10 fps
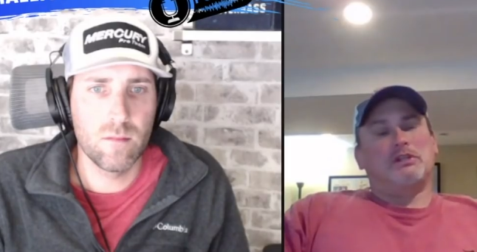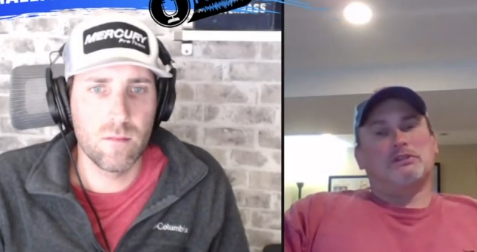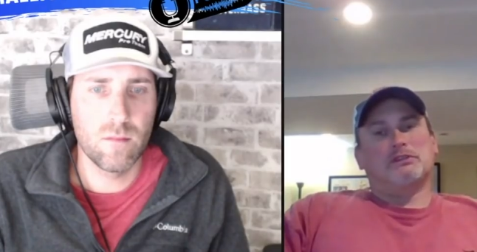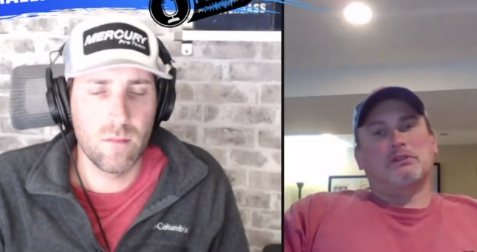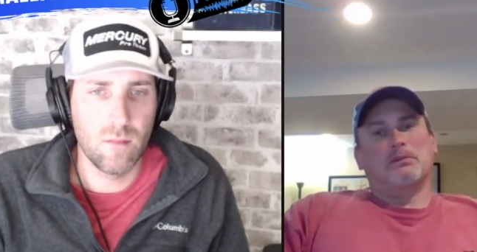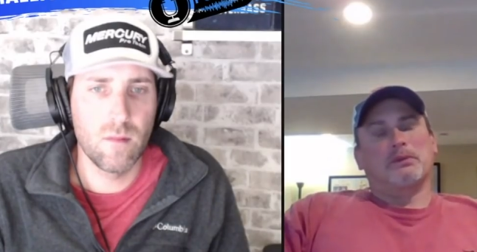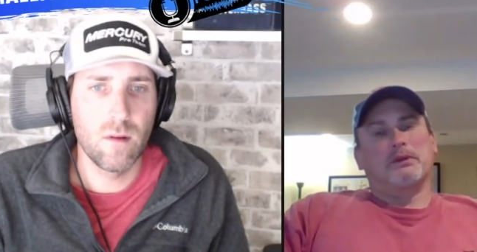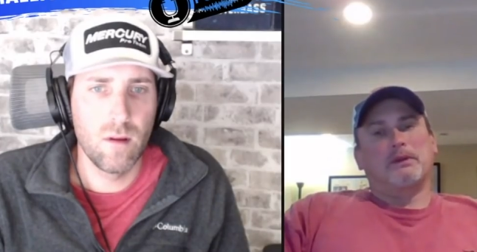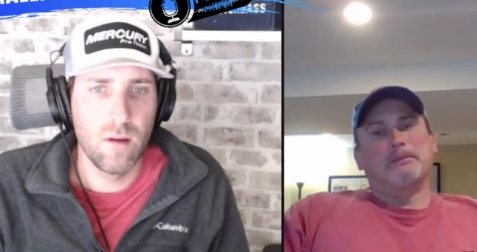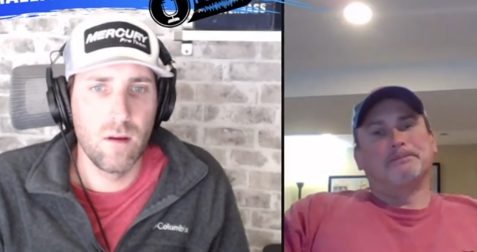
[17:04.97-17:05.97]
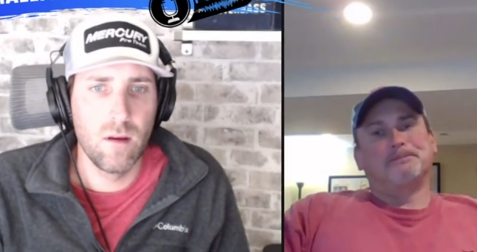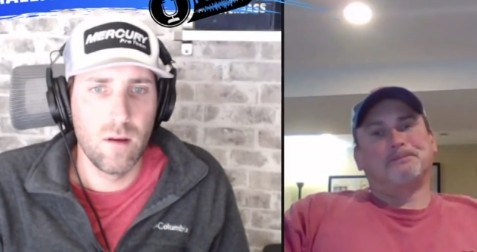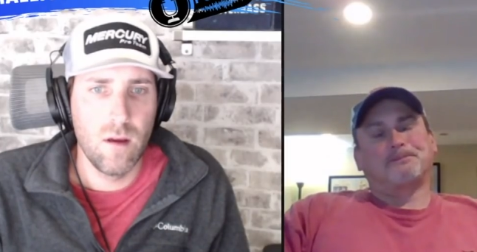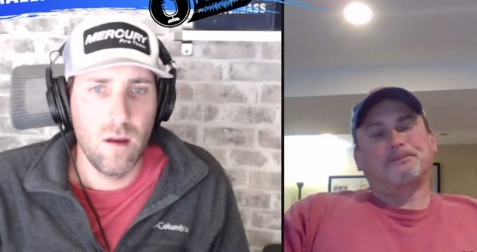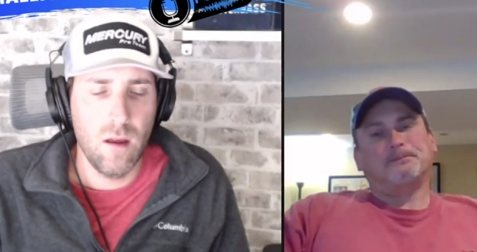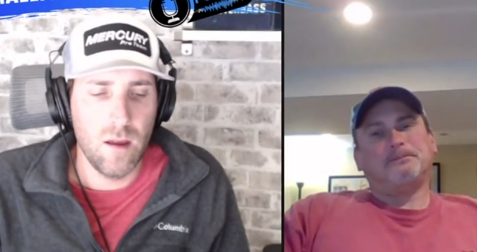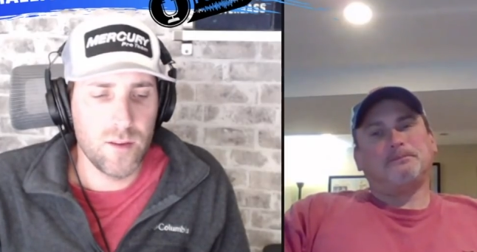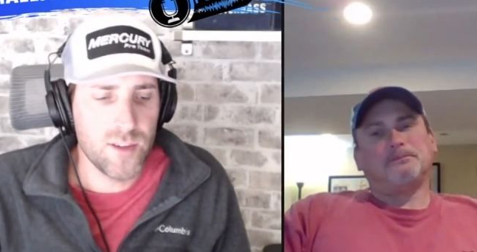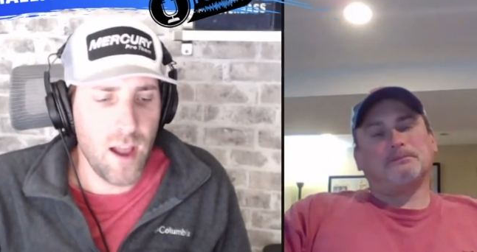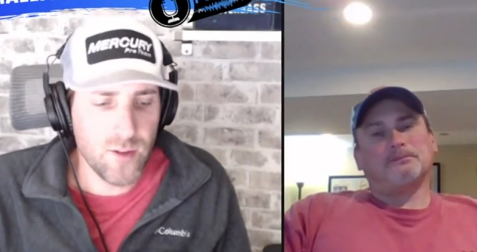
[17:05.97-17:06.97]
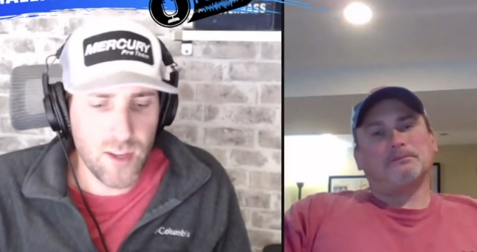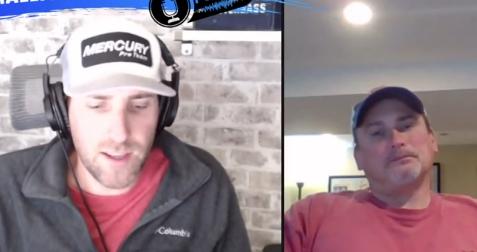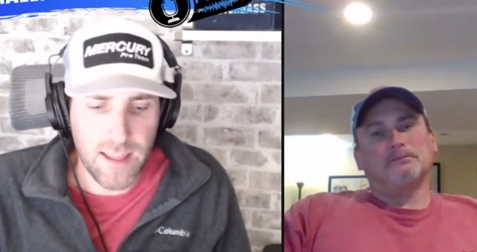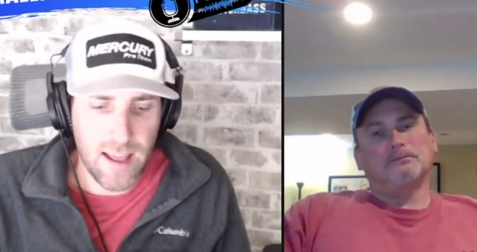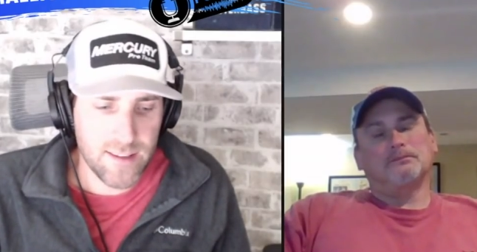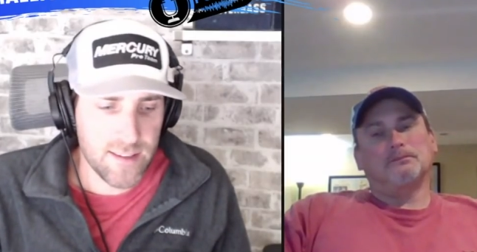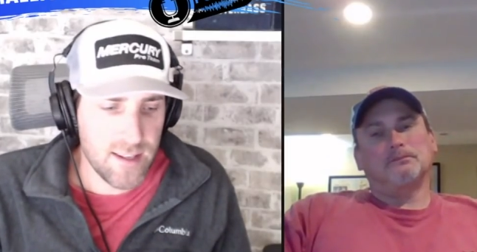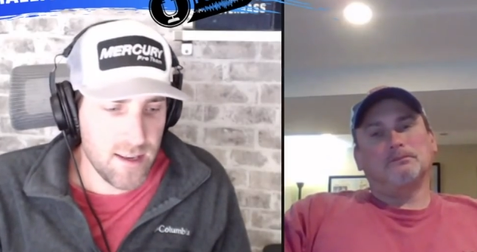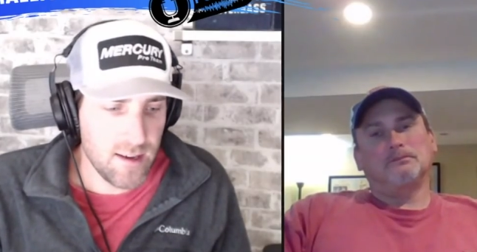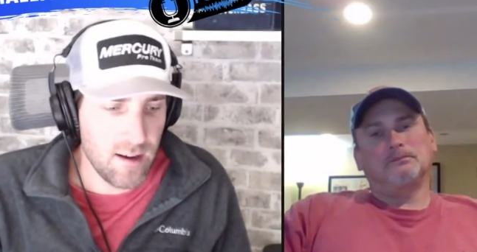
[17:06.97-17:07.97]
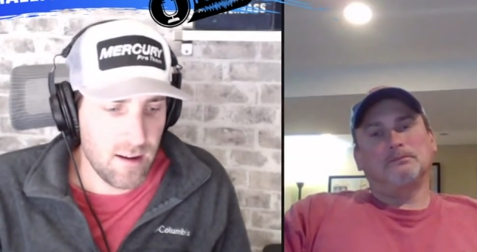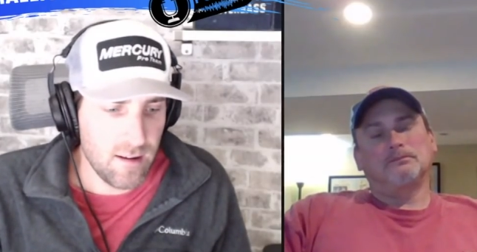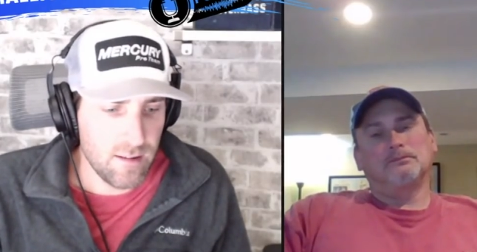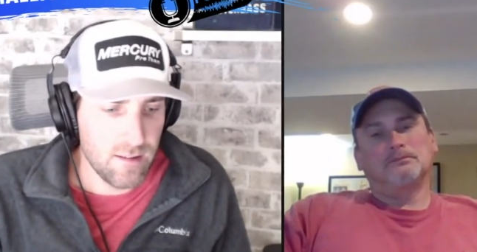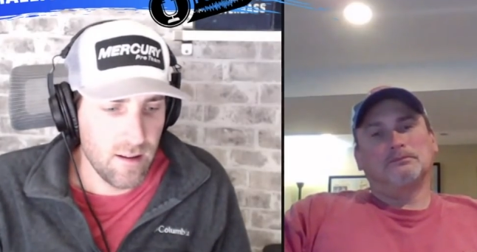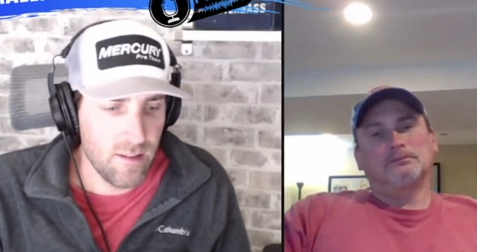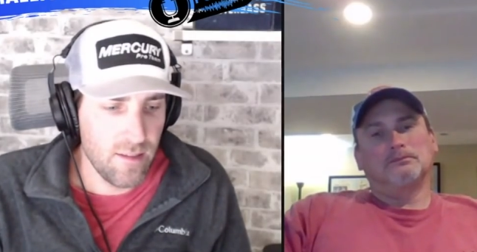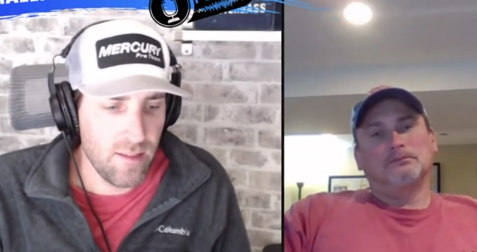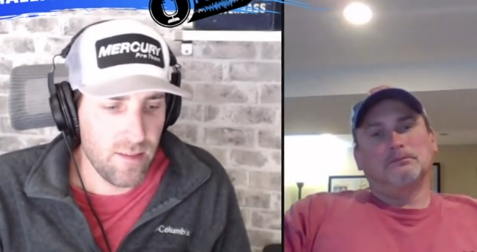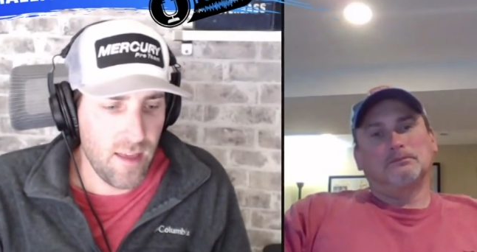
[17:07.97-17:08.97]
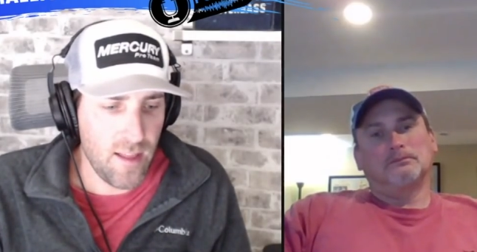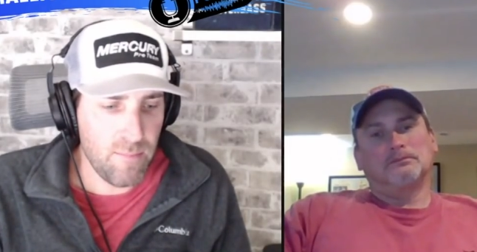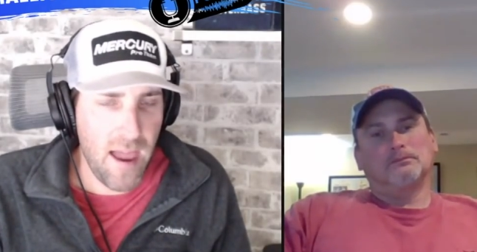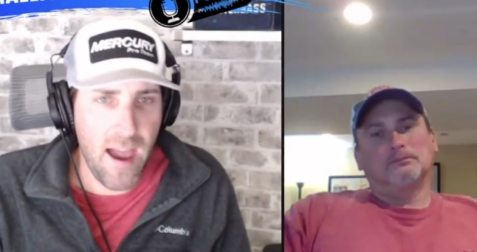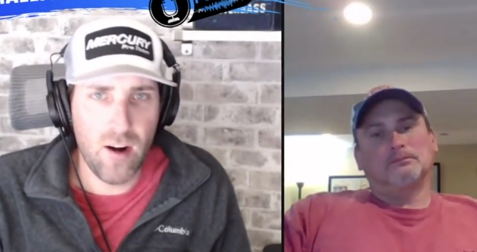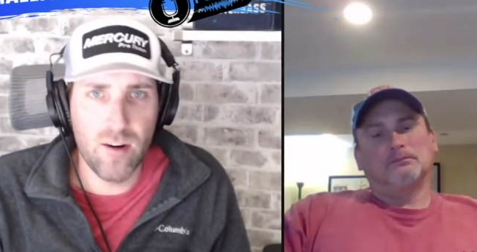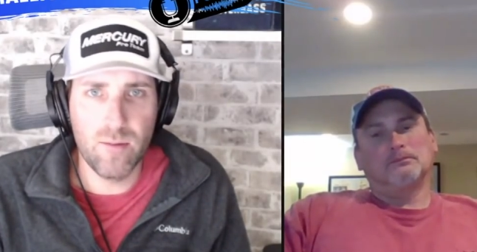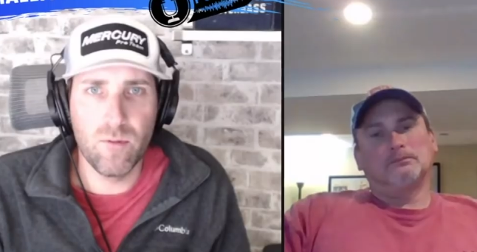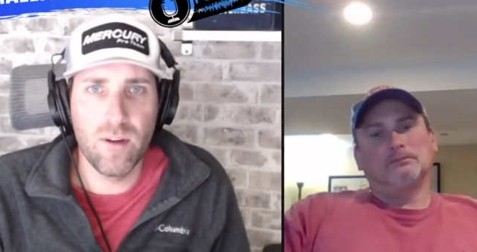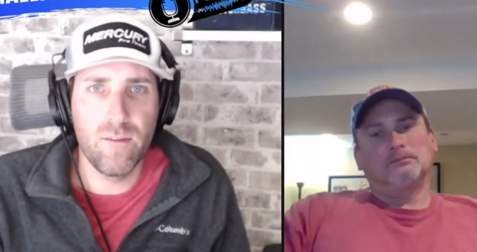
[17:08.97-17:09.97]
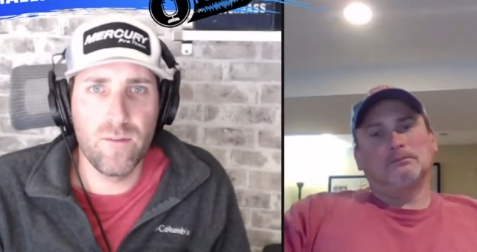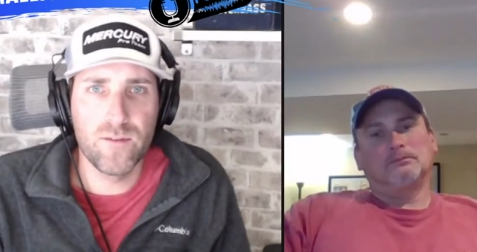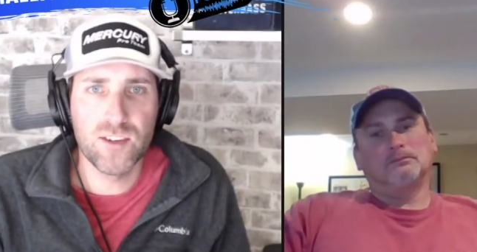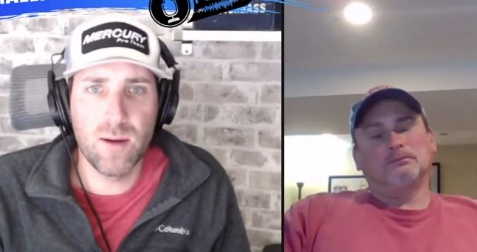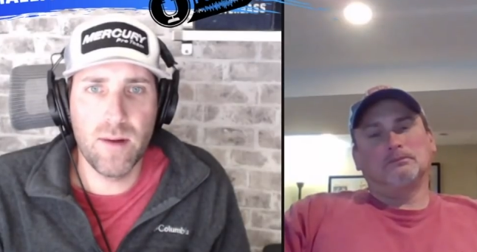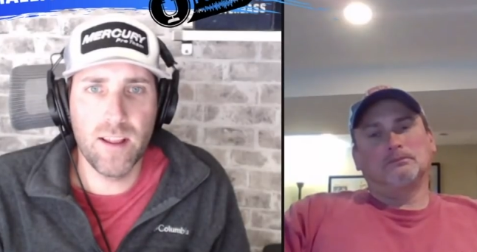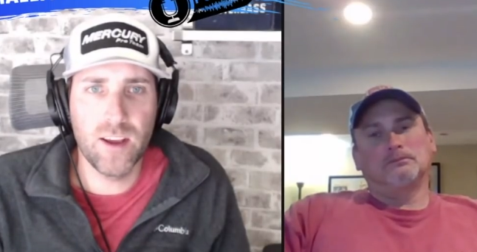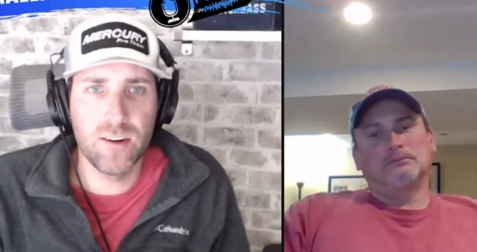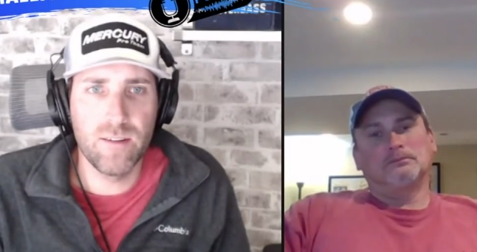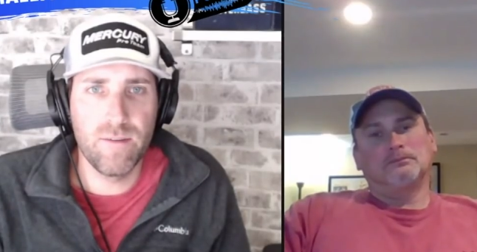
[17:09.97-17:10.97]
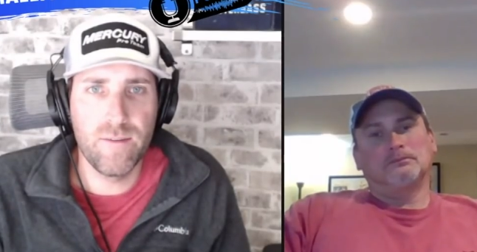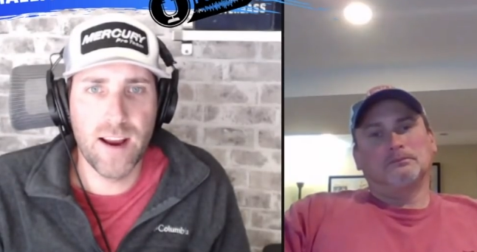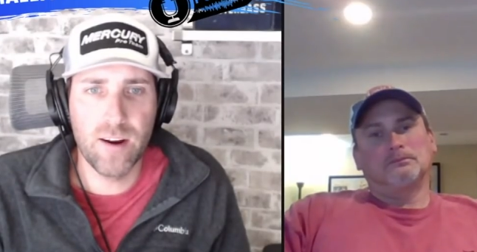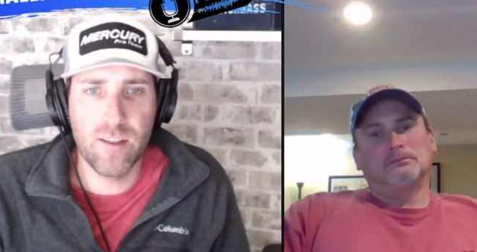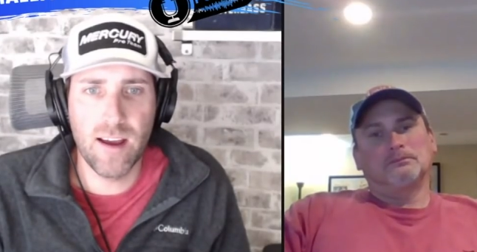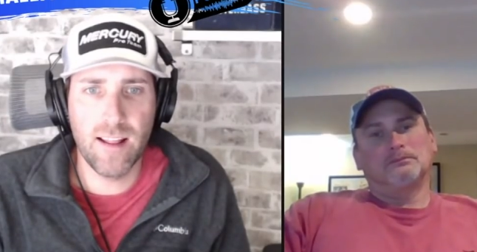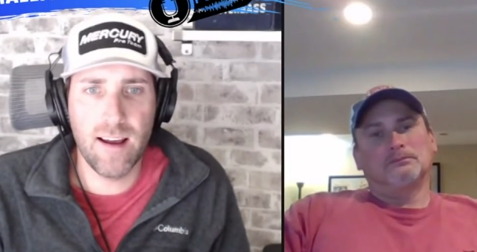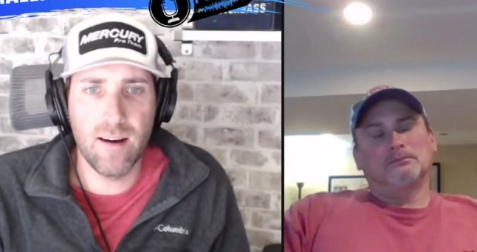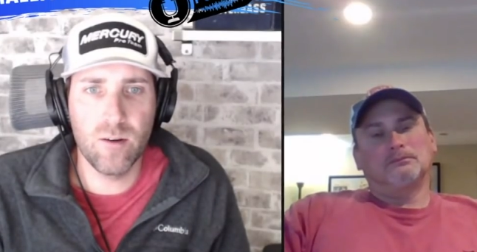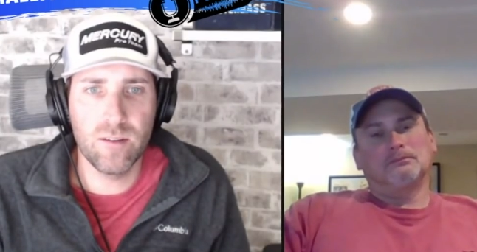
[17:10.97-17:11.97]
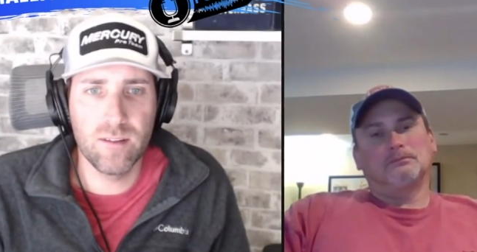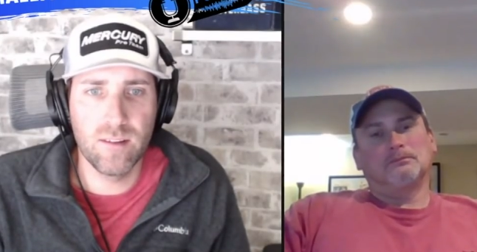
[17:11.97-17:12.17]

Speaker 1: it changes completely.
Speaker 2: It sounds like that's the uh, that pattern. If somebody could figure that out,